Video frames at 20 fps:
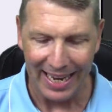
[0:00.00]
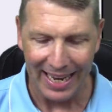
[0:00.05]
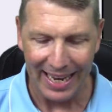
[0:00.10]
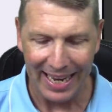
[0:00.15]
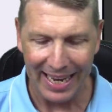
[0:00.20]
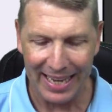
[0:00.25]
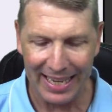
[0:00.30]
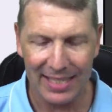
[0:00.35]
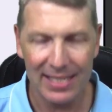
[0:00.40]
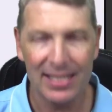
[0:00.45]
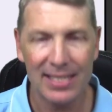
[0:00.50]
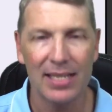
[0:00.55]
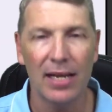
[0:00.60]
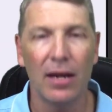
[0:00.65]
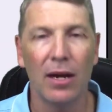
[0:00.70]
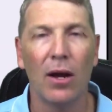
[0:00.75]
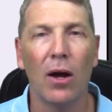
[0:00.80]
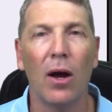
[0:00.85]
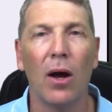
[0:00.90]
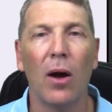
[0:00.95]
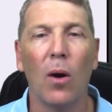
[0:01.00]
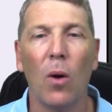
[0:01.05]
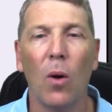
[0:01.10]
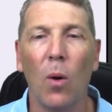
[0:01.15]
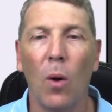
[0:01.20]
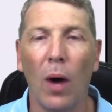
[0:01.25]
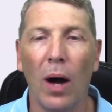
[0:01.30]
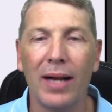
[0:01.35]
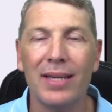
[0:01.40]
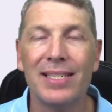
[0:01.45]
is
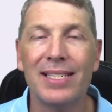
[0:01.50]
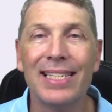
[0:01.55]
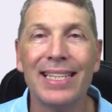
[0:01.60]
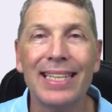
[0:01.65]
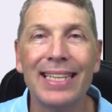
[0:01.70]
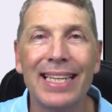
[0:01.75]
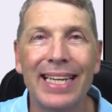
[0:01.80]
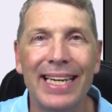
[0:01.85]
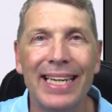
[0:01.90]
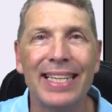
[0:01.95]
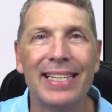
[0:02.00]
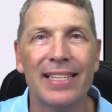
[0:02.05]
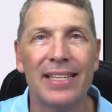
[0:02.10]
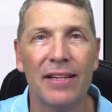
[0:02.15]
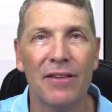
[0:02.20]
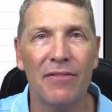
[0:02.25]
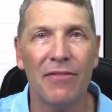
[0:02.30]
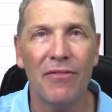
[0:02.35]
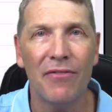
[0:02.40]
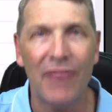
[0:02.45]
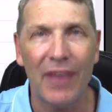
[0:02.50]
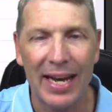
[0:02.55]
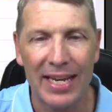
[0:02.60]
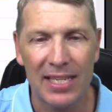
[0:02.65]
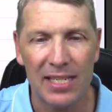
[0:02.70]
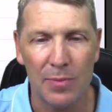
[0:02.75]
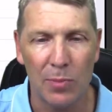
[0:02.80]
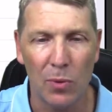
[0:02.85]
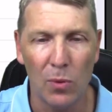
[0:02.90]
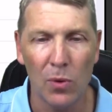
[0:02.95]
delete
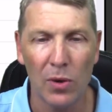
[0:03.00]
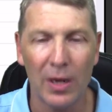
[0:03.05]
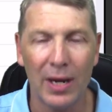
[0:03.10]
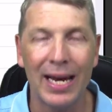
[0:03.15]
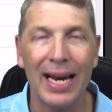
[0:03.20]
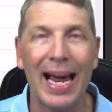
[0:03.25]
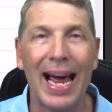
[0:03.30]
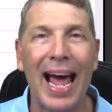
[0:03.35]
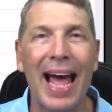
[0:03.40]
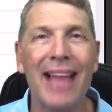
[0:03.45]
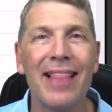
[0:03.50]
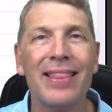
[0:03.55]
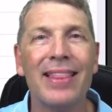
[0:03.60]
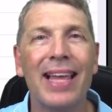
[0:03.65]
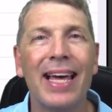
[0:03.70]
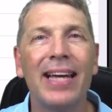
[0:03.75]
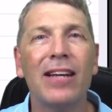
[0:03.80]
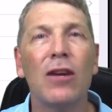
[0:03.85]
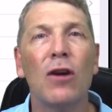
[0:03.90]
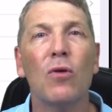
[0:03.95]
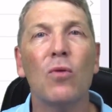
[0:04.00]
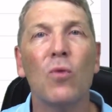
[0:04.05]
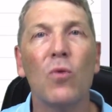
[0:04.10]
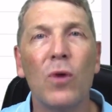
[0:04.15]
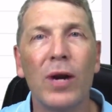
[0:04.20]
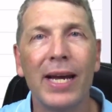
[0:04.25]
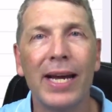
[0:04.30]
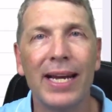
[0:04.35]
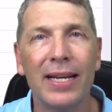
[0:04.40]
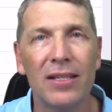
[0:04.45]
Facebook and then
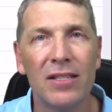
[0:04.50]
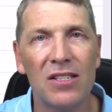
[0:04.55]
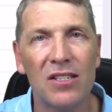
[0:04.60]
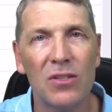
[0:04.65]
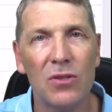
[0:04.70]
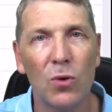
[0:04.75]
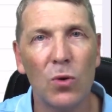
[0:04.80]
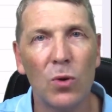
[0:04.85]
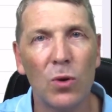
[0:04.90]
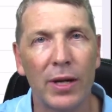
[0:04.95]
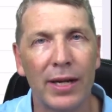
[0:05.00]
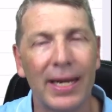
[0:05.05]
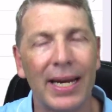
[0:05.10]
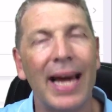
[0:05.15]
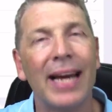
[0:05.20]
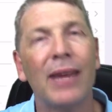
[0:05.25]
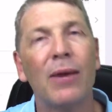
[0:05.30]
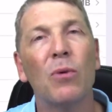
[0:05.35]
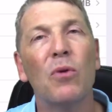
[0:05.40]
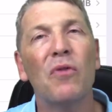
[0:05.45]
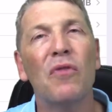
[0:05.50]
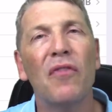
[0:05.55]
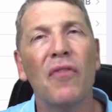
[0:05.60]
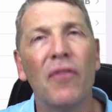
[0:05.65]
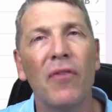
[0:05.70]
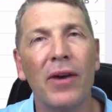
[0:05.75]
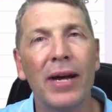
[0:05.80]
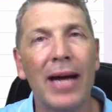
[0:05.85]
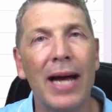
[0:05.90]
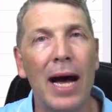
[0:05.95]
reinstall it, and it will
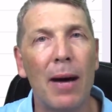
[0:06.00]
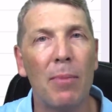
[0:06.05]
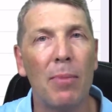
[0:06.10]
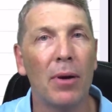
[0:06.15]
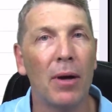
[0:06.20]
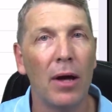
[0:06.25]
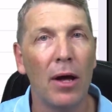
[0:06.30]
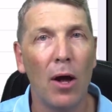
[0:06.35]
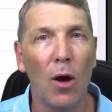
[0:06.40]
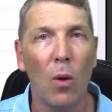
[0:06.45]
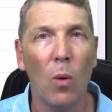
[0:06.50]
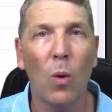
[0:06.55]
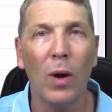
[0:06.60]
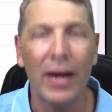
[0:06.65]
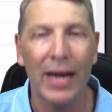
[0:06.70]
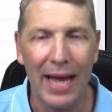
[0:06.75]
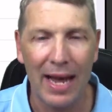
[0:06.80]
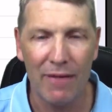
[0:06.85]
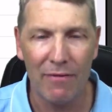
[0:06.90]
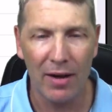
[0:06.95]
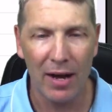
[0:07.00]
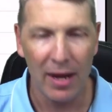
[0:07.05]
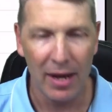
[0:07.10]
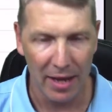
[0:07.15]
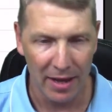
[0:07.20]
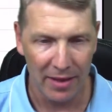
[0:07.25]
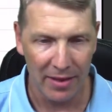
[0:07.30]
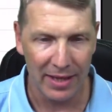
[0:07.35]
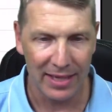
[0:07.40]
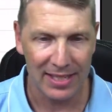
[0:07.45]
free up whatever
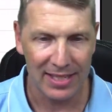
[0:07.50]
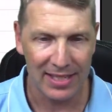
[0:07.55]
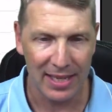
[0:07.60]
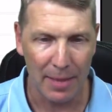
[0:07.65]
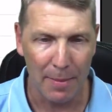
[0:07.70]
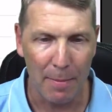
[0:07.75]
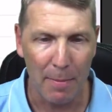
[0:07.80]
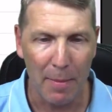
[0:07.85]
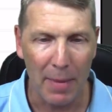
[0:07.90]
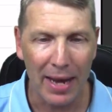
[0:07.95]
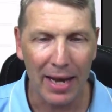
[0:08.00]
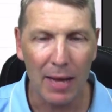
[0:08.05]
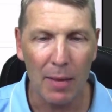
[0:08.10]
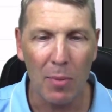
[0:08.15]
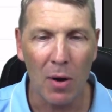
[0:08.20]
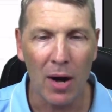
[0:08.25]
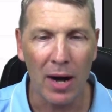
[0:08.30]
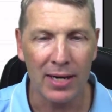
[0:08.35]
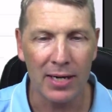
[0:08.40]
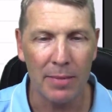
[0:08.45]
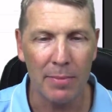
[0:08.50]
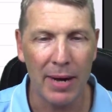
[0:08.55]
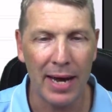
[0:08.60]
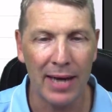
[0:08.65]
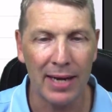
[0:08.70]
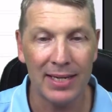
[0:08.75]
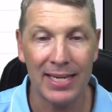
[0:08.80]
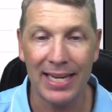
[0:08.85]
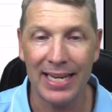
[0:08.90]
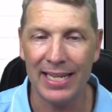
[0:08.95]
this megabyte
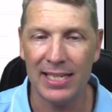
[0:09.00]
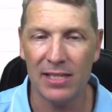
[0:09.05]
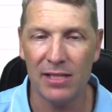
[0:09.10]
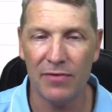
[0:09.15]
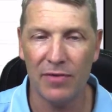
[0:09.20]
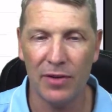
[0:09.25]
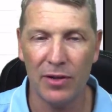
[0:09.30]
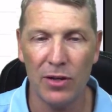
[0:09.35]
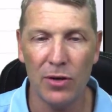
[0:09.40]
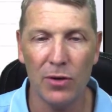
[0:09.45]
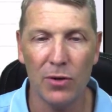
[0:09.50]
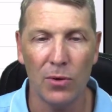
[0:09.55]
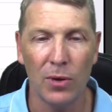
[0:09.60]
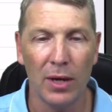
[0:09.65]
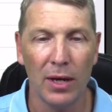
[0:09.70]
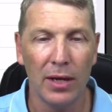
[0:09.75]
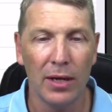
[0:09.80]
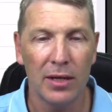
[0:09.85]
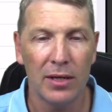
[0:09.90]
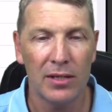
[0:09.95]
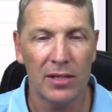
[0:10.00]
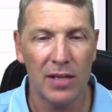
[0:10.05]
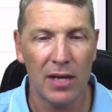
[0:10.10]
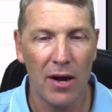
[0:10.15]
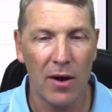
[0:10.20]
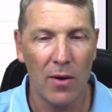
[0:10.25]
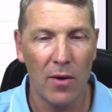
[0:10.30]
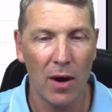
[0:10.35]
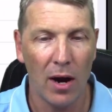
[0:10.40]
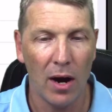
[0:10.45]
amount is for you.
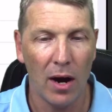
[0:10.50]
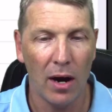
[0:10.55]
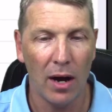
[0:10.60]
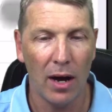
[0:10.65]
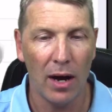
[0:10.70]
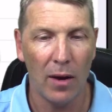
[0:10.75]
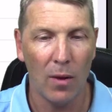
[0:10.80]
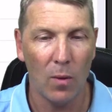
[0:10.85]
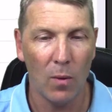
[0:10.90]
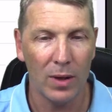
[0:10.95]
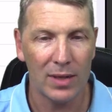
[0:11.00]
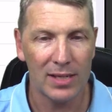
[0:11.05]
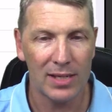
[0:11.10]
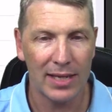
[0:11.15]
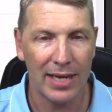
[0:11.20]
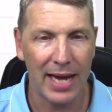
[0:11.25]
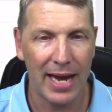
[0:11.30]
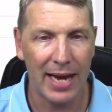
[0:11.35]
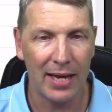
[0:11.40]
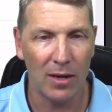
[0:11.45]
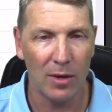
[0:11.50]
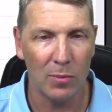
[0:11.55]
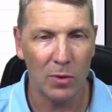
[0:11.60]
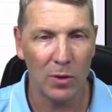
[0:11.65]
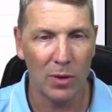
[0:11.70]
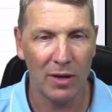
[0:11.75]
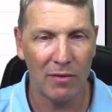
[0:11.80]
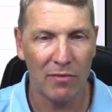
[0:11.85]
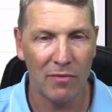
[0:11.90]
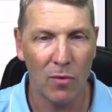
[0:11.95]
So once again, I'm
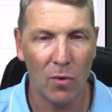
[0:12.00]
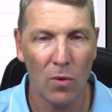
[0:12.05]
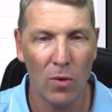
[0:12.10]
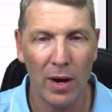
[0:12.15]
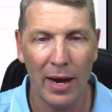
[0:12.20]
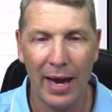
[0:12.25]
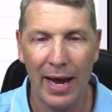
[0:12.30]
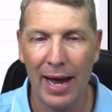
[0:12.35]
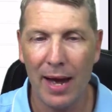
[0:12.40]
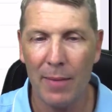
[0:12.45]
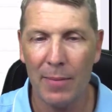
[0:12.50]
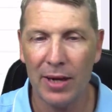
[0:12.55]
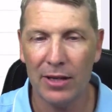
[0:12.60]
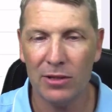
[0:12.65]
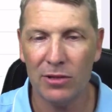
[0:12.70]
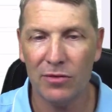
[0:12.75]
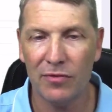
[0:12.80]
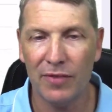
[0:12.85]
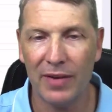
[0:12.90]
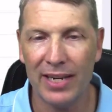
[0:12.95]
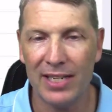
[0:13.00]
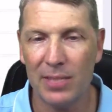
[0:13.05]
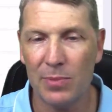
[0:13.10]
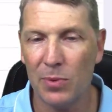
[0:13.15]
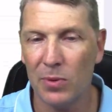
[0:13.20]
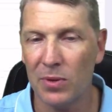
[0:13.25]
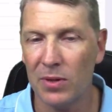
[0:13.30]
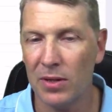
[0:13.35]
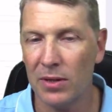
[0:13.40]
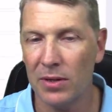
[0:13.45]
looking for how much
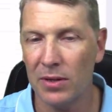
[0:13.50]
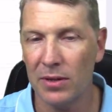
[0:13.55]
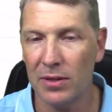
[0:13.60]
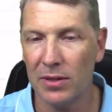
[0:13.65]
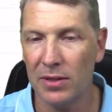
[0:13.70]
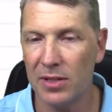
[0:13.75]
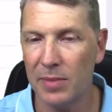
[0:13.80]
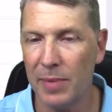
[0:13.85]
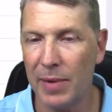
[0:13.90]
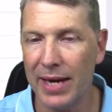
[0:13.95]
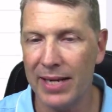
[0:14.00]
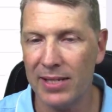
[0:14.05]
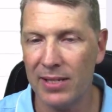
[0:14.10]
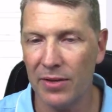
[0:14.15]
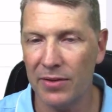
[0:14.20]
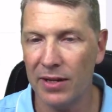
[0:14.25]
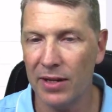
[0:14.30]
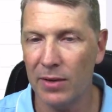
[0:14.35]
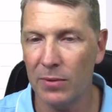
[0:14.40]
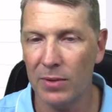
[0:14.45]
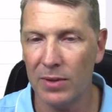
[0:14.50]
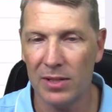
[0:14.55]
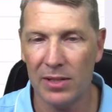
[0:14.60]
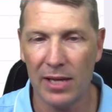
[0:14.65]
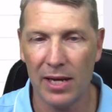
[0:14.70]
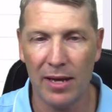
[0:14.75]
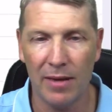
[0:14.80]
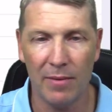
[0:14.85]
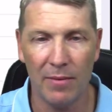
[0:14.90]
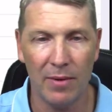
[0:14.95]
Facebook space. I think it was,
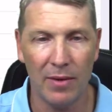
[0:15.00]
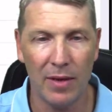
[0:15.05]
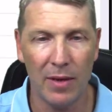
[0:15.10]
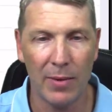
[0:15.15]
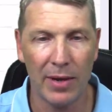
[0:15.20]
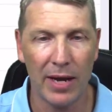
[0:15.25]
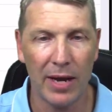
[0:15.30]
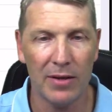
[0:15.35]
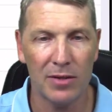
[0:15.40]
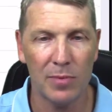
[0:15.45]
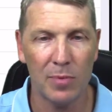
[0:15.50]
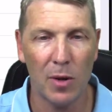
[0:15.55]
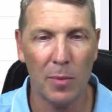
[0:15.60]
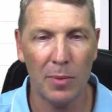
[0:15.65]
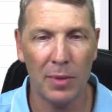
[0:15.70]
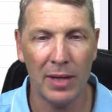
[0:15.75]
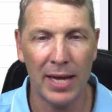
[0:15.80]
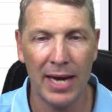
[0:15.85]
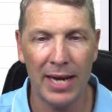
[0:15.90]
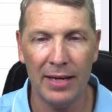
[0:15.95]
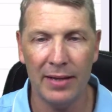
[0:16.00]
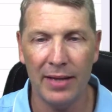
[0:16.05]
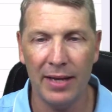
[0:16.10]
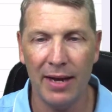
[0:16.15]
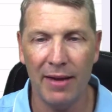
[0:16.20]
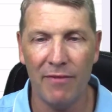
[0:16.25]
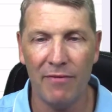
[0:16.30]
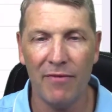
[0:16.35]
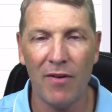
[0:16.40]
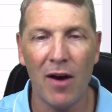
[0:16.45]
there we go, it's populated
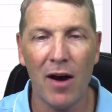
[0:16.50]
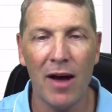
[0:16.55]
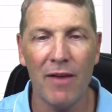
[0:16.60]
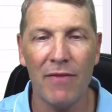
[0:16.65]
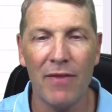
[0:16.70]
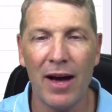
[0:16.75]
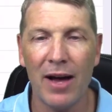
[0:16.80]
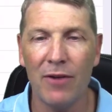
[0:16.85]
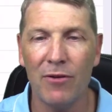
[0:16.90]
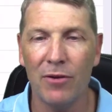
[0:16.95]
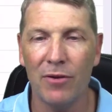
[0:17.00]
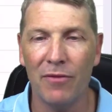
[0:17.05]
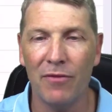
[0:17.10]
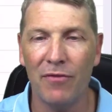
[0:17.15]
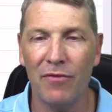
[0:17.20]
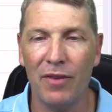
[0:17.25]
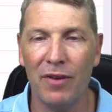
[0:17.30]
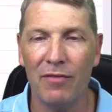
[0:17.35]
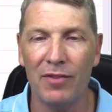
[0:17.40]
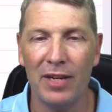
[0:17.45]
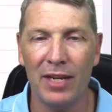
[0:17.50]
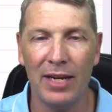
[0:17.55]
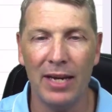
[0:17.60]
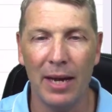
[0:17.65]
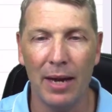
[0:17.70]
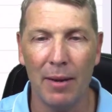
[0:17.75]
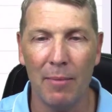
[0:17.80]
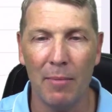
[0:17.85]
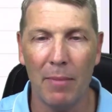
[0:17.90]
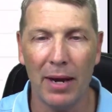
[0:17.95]
there, 550
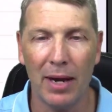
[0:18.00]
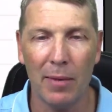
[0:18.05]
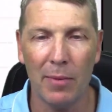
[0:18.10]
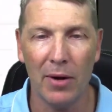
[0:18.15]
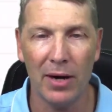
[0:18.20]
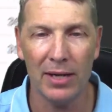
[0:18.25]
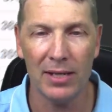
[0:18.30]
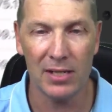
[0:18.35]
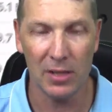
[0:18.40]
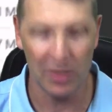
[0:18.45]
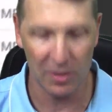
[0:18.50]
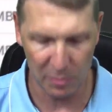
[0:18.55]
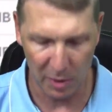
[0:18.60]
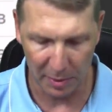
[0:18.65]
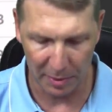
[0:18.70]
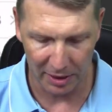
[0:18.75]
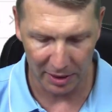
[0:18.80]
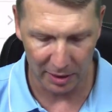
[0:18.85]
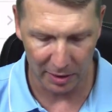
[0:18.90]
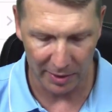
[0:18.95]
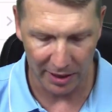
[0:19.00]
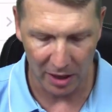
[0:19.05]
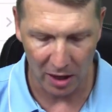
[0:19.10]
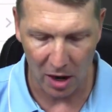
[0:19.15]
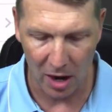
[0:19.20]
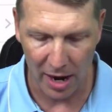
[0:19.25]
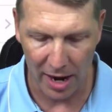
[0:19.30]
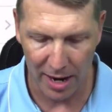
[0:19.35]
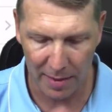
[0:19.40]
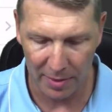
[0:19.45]
megabytes. So it's probably a little bit
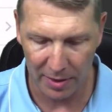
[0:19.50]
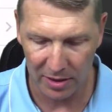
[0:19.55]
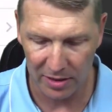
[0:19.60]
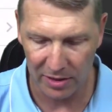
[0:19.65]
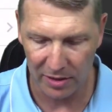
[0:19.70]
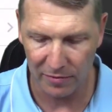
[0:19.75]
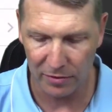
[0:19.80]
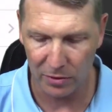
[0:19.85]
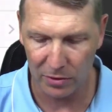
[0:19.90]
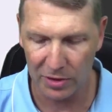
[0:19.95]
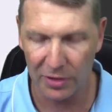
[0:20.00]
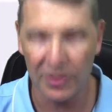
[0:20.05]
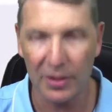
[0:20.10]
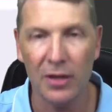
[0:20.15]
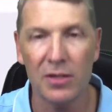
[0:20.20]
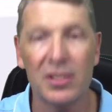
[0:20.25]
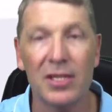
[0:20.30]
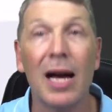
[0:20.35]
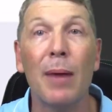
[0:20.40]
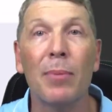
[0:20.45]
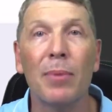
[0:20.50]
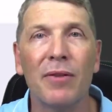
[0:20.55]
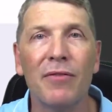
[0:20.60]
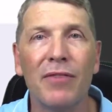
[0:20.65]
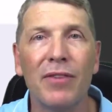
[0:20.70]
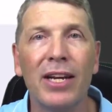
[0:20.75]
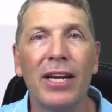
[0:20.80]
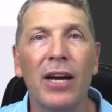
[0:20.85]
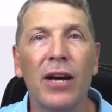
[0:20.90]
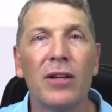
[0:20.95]
higher because I've looked at those couple of
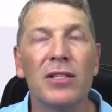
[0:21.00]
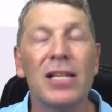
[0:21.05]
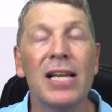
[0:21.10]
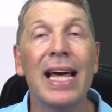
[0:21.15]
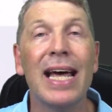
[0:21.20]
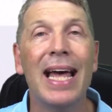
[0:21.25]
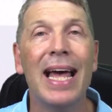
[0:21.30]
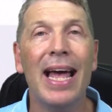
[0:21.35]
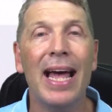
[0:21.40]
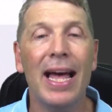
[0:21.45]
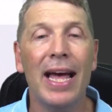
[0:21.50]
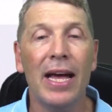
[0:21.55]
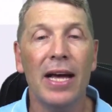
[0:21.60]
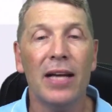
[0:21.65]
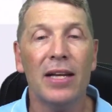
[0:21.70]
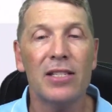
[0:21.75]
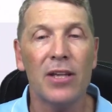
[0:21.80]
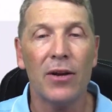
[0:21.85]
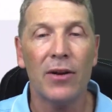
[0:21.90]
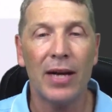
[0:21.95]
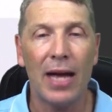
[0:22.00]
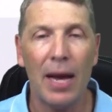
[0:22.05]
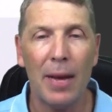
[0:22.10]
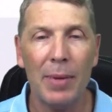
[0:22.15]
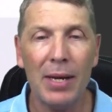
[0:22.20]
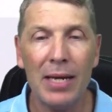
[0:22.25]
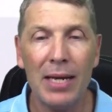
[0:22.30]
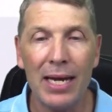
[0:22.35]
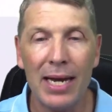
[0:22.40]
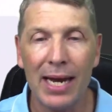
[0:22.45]
videos. So come
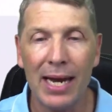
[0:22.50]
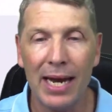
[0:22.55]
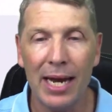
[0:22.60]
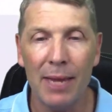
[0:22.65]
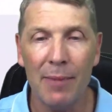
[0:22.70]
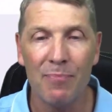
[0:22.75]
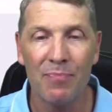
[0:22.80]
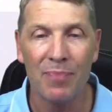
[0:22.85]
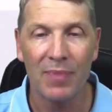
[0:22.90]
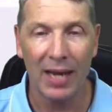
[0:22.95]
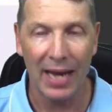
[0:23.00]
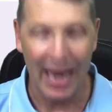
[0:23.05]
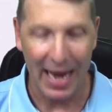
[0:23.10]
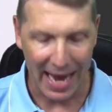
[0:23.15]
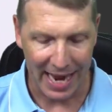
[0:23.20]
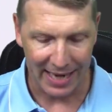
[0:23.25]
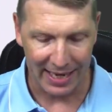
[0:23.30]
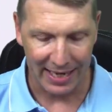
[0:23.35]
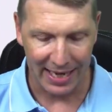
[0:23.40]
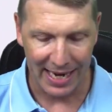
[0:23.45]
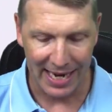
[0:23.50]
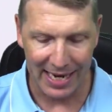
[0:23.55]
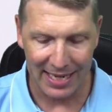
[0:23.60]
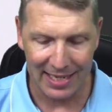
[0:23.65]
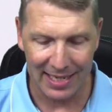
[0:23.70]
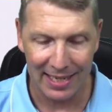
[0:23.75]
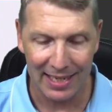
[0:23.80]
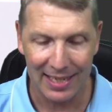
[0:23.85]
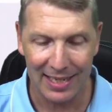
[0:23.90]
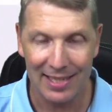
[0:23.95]
in here and
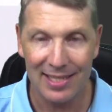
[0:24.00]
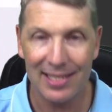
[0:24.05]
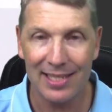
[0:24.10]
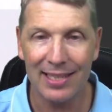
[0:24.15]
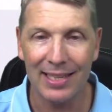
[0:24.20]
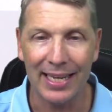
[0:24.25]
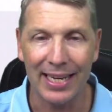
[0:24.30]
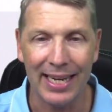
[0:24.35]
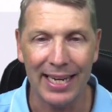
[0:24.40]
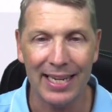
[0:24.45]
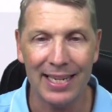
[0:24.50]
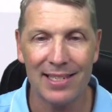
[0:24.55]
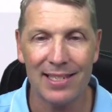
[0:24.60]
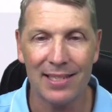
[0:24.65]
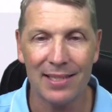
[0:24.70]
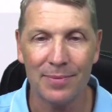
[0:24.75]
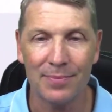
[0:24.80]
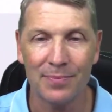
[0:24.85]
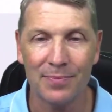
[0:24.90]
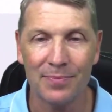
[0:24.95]
hit delete,